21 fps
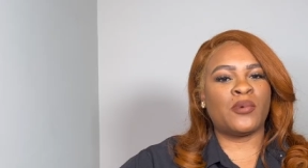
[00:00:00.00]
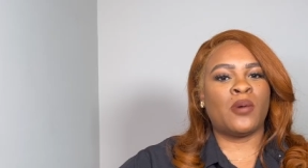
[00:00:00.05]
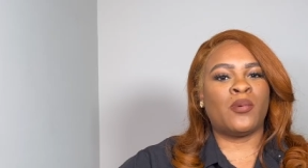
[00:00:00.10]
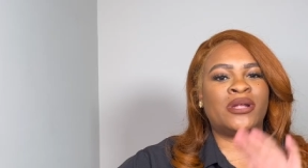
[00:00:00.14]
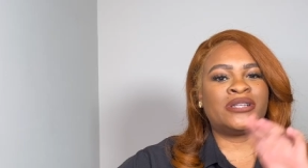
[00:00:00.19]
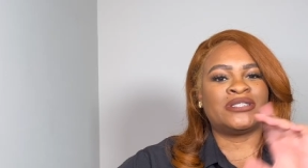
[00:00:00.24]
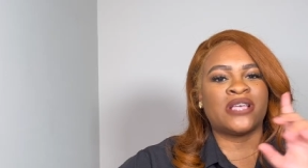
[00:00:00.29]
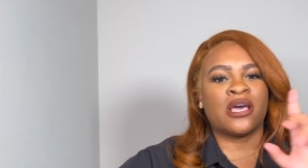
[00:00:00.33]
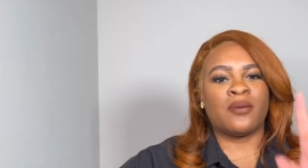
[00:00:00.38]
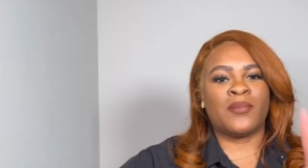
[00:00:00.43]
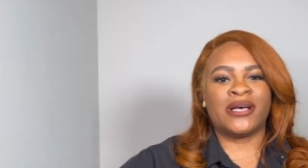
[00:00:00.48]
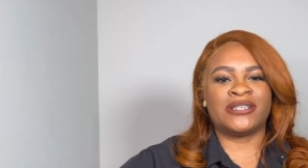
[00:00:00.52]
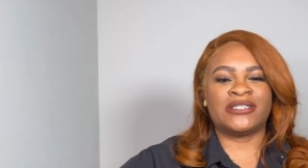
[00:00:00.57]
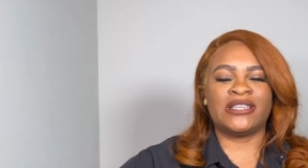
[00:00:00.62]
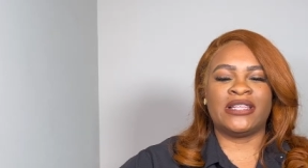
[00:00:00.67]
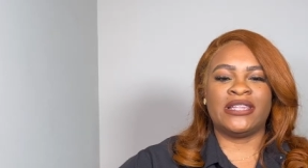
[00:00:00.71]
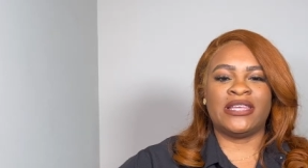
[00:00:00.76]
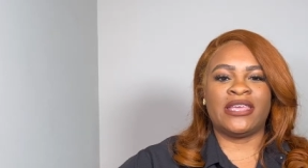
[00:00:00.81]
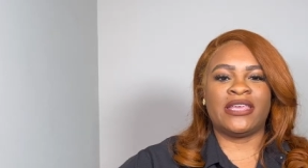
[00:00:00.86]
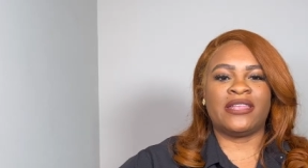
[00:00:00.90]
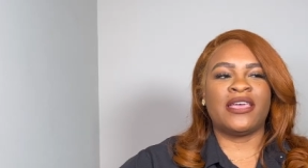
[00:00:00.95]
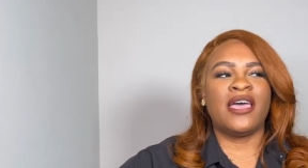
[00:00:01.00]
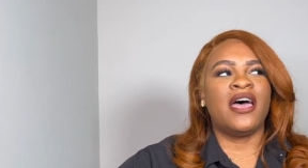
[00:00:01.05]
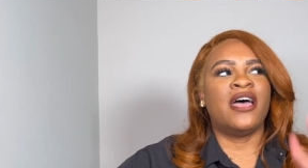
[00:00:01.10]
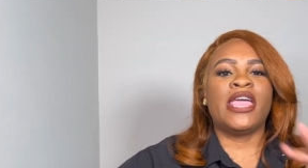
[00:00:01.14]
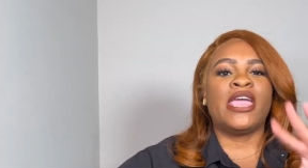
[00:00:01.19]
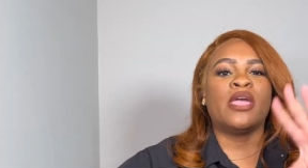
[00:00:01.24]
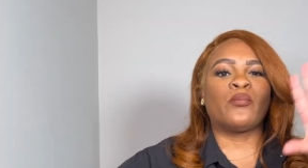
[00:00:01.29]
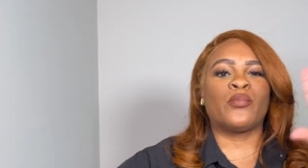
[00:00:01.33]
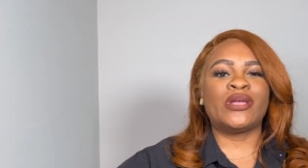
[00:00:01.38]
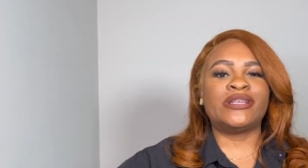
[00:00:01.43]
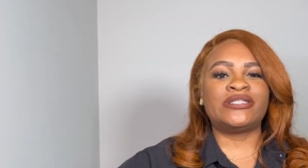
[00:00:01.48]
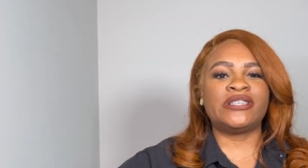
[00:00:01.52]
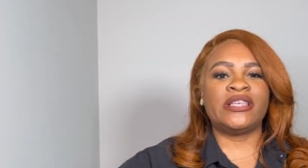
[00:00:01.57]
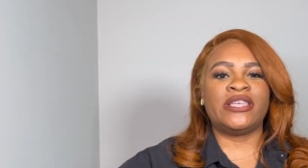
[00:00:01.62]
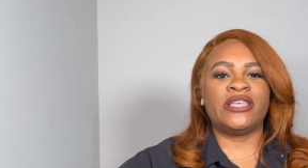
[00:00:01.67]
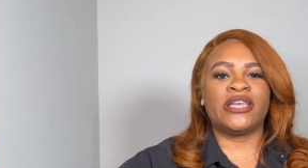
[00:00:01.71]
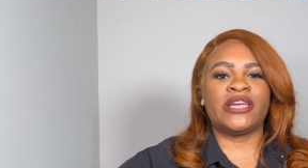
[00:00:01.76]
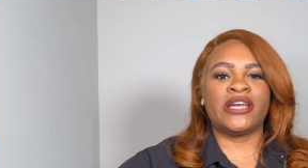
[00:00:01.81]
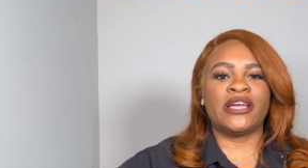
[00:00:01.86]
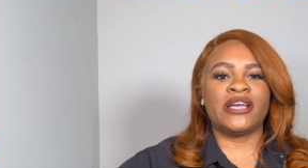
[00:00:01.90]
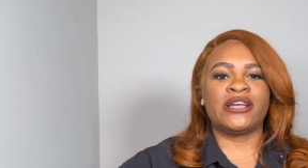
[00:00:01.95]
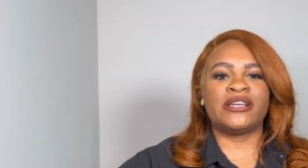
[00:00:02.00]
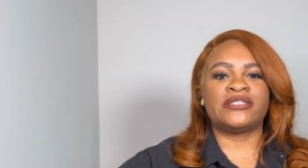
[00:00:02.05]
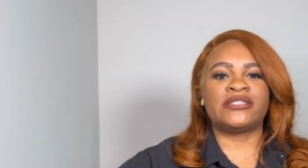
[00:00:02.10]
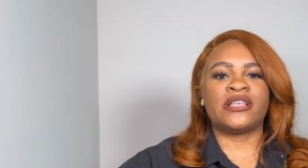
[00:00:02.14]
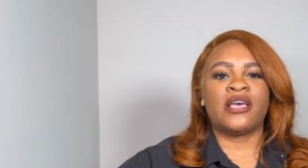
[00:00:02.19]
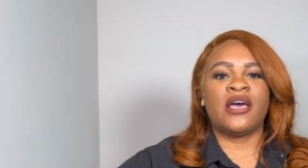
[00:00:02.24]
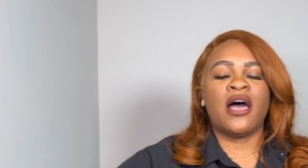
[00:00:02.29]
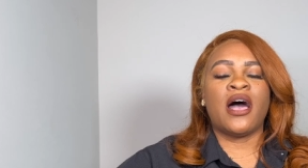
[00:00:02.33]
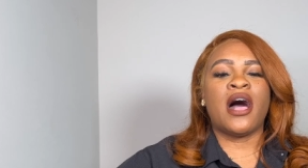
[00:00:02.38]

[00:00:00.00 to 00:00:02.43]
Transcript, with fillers: I want to talk about Celine. In recent years,